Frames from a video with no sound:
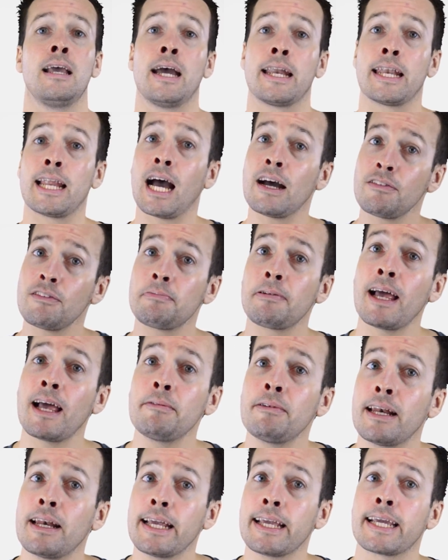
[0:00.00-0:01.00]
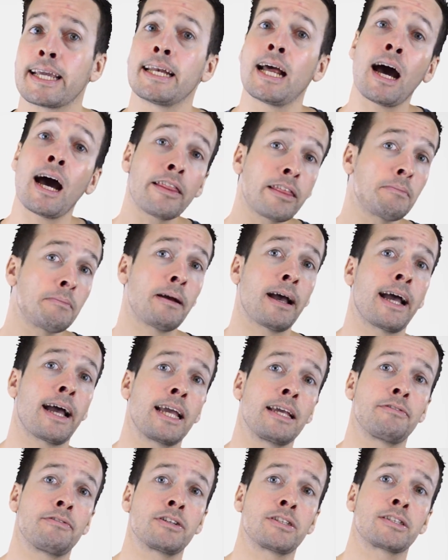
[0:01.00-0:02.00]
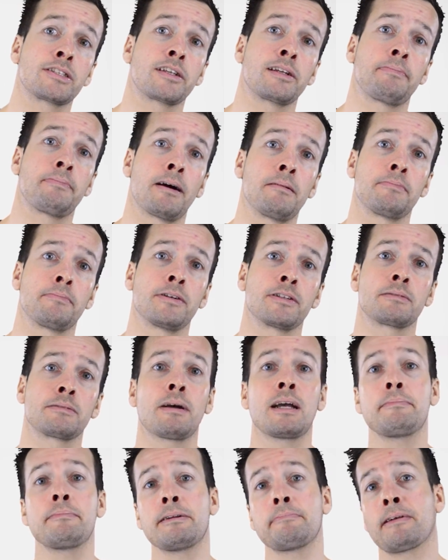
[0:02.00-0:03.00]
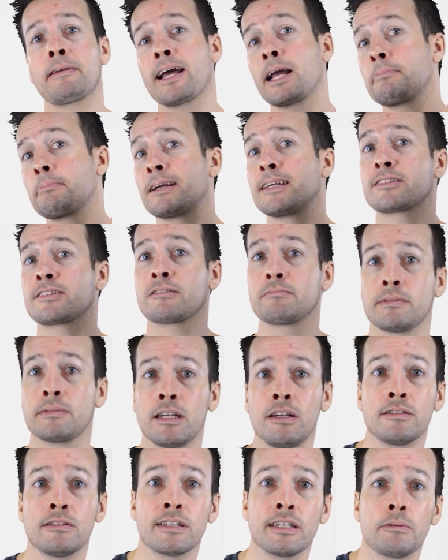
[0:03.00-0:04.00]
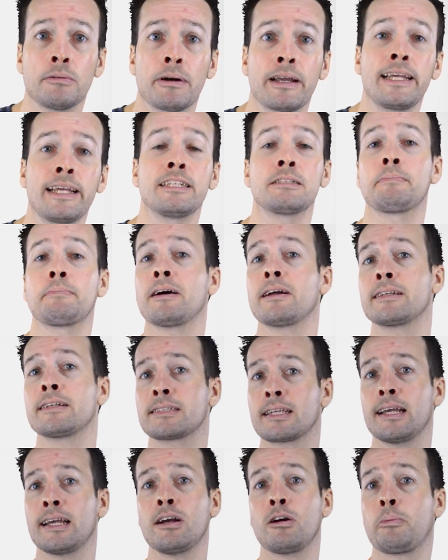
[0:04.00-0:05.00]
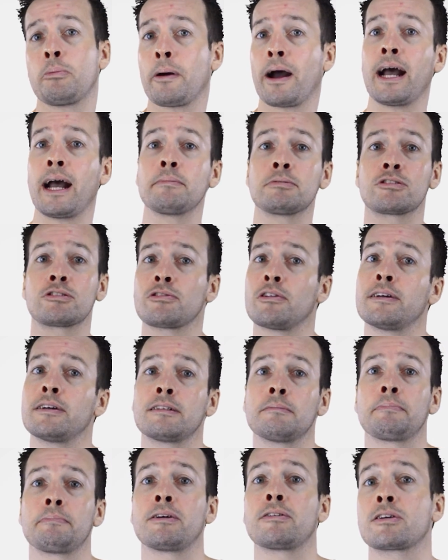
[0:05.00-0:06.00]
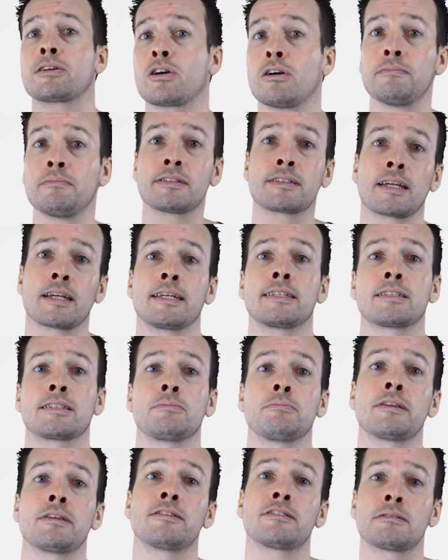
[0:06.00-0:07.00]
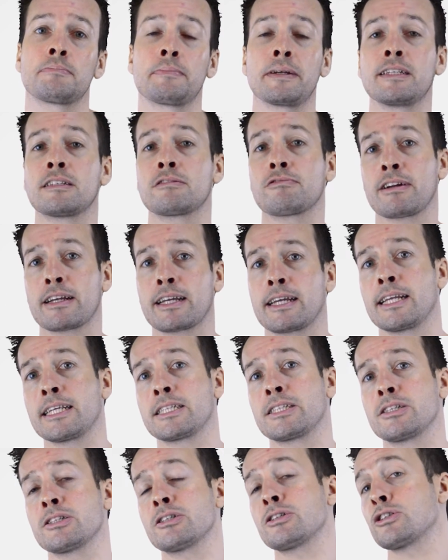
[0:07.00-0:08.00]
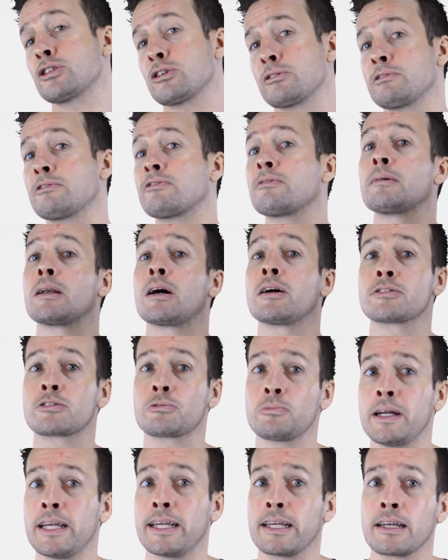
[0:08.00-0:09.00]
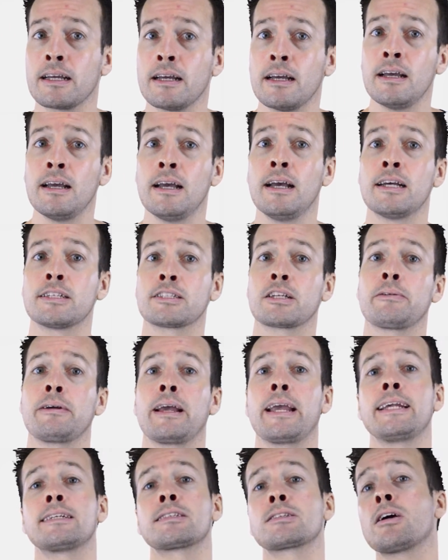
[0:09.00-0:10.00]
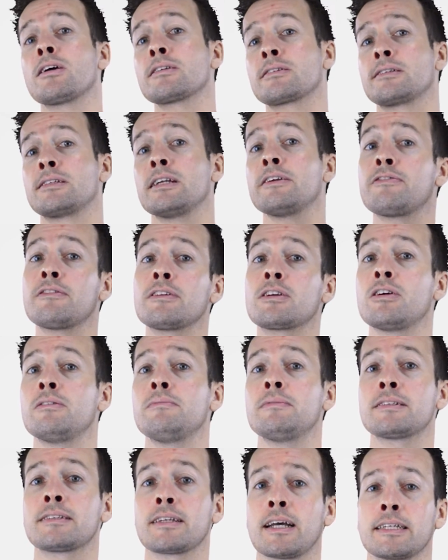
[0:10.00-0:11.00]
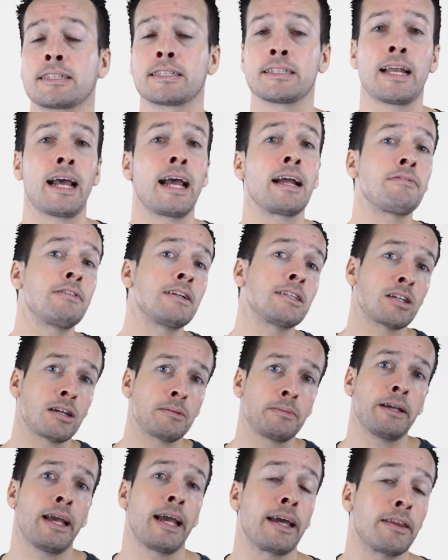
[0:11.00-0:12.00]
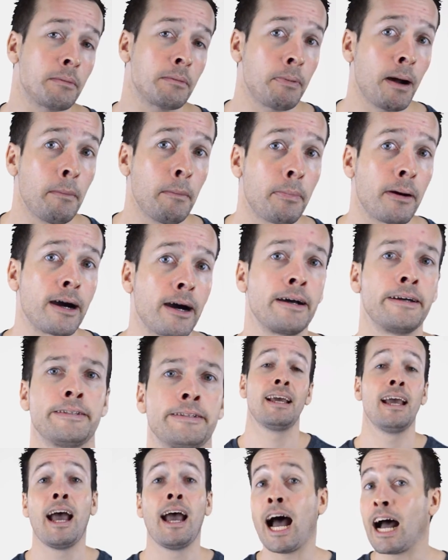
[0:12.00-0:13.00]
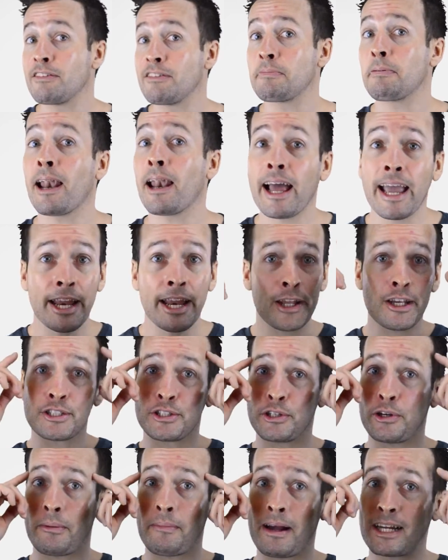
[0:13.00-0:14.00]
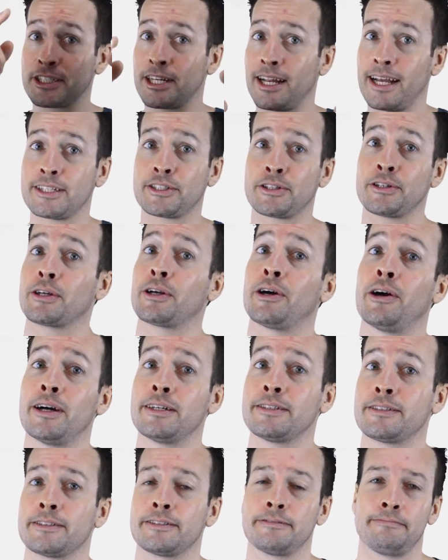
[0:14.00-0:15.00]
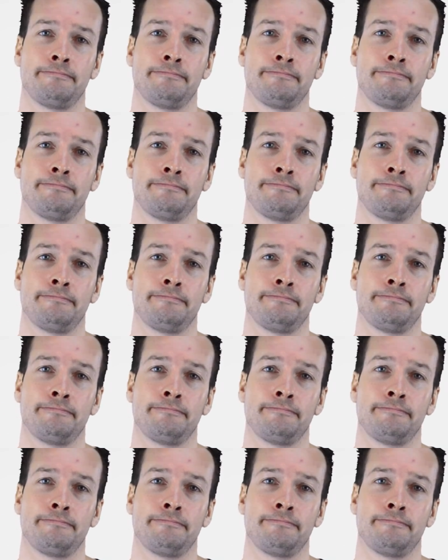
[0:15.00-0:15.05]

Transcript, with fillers: Now have a play with linking other behaviours to the bumpers. Maybe play a piece of music when each button is hit, or perhaps try to build a conversation with the speech recognition tutorial from last week. So he starts a different conversation every time you hit the bumper. Have a play and use your imagination, guys.